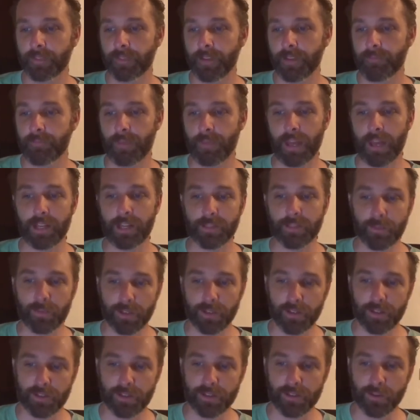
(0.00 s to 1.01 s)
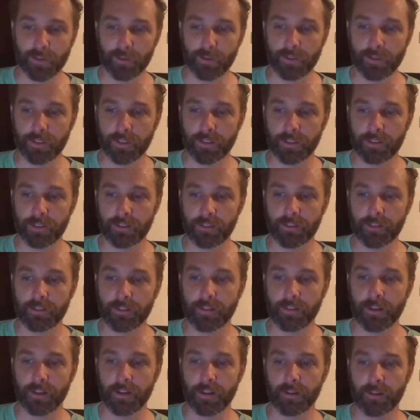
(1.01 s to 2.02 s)
management consulting,
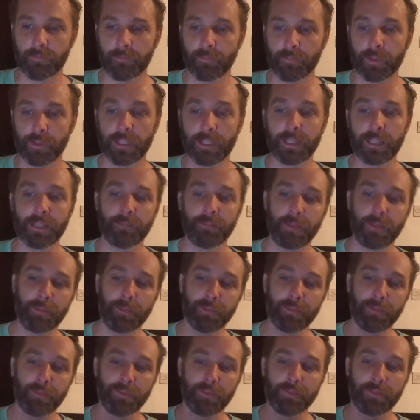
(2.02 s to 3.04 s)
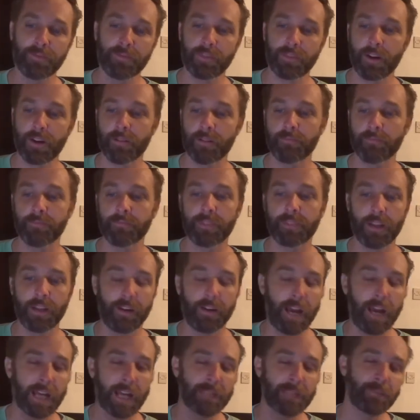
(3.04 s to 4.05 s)
bringing in people that are
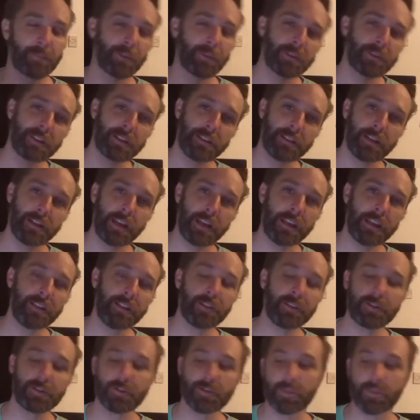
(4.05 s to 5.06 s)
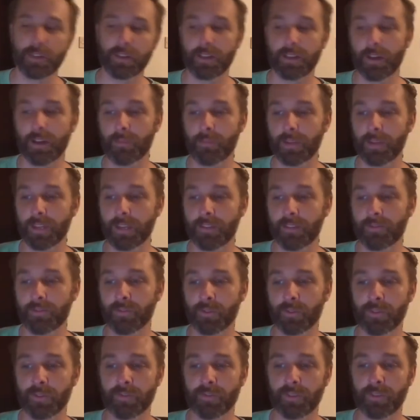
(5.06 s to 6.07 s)
experts in that industry, coming in
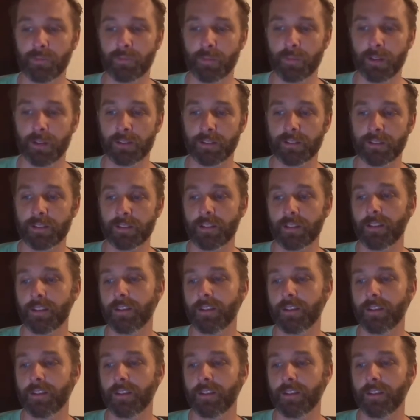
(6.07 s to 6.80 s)
for a few months.